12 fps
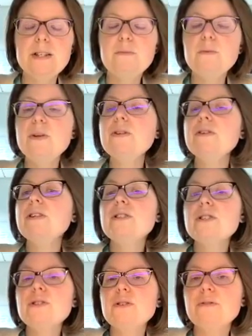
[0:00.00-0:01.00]
And what are
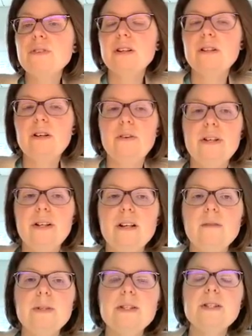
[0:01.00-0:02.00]
conserved non-coding
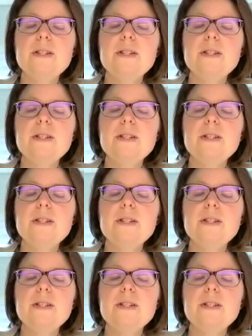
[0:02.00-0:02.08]
elements?